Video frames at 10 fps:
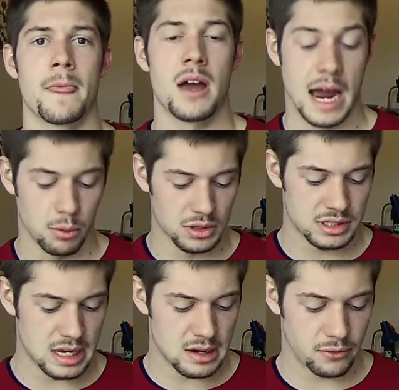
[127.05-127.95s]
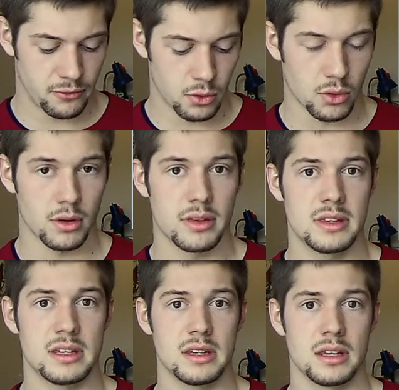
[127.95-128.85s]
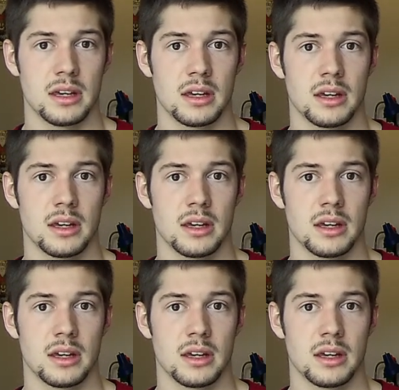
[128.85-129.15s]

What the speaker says: I will say for the